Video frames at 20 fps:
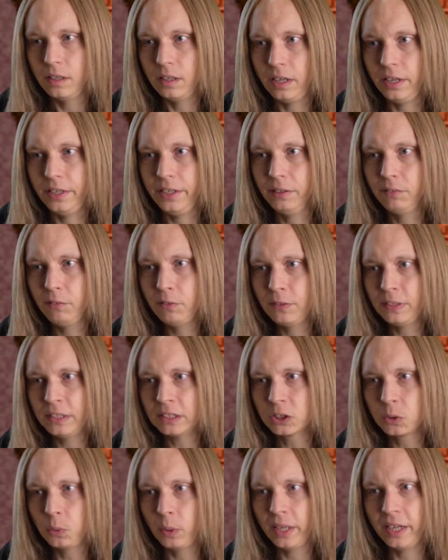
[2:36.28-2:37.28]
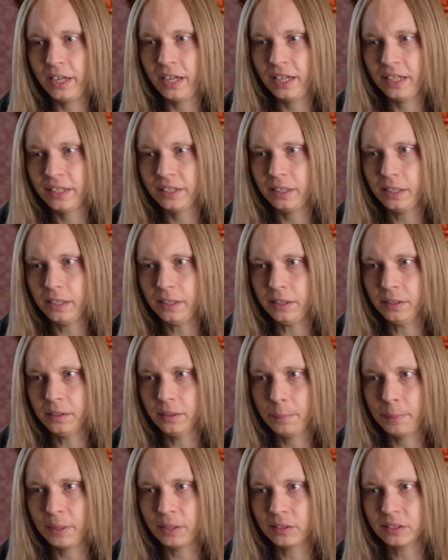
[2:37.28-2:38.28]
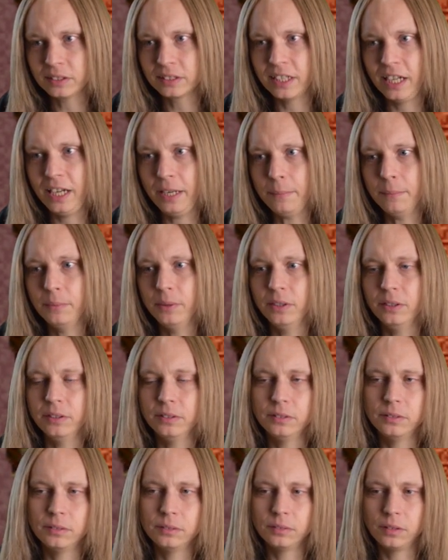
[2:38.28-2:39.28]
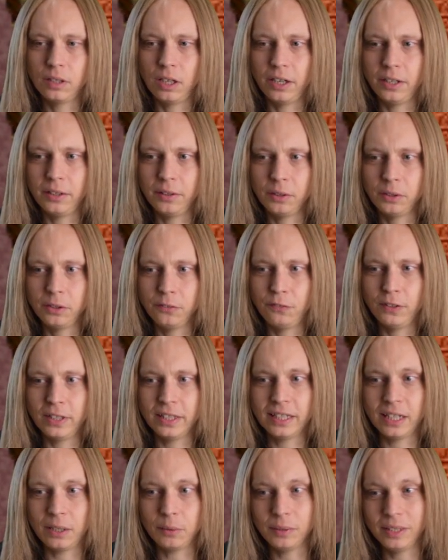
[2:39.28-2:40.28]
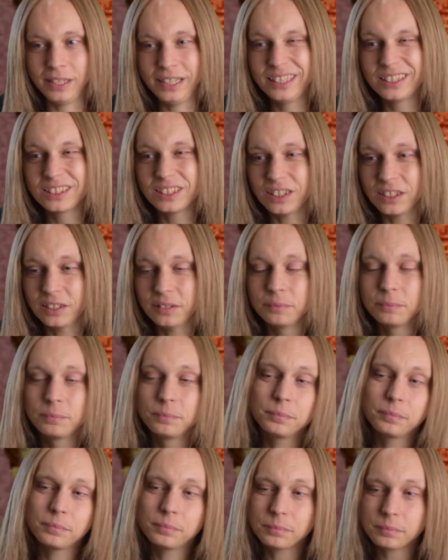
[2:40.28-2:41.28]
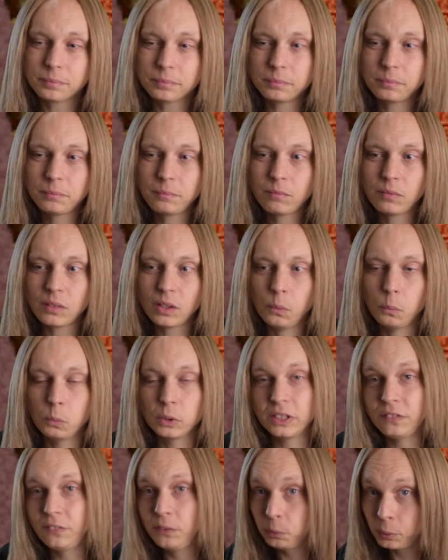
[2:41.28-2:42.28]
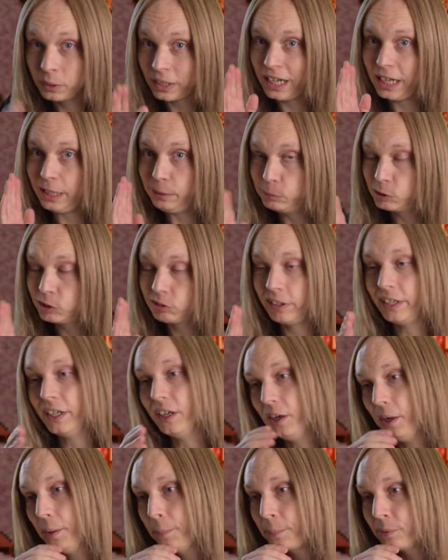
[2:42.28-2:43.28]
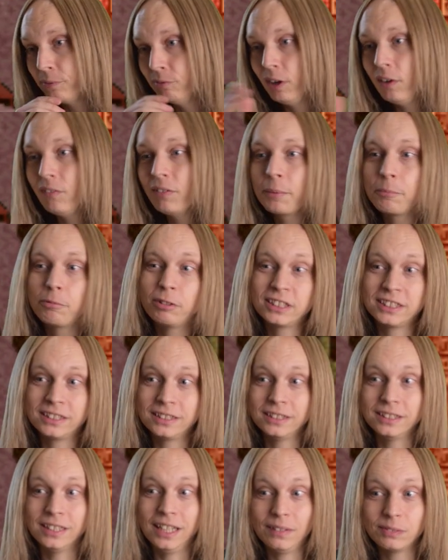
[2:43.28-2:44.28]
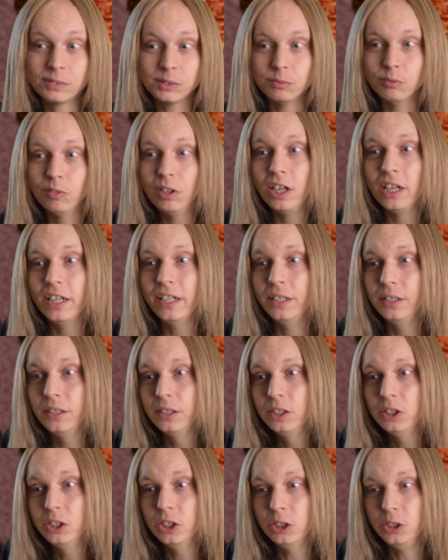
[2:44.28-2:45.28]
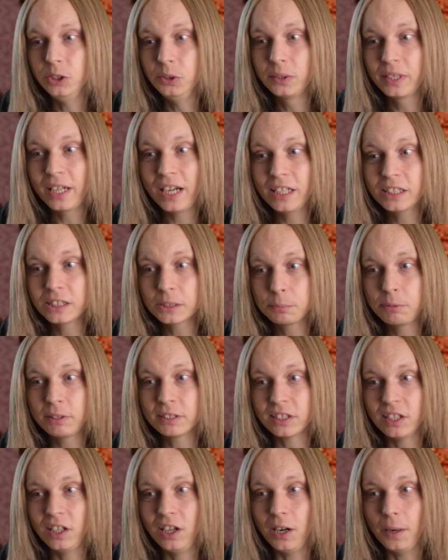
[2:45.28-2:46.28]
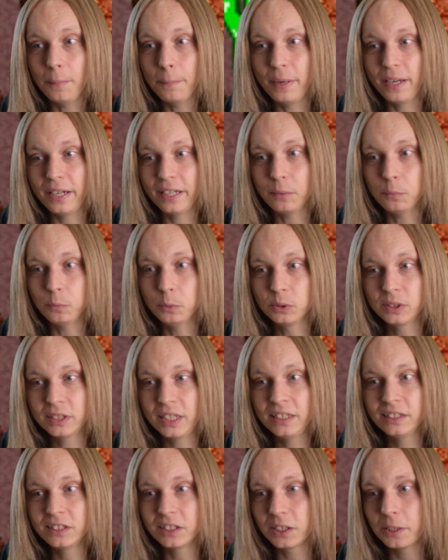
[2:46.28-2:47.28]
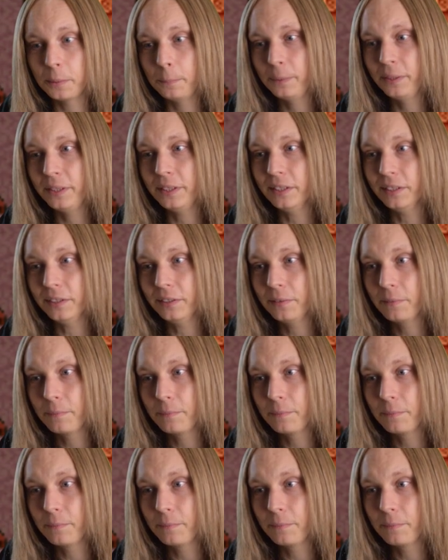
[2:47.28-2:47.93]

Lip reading: Another thing that's quite handy about this game that I only figured out later was if you want to aim straight up, rather than pressing left and right, you can just press up and it will center completely.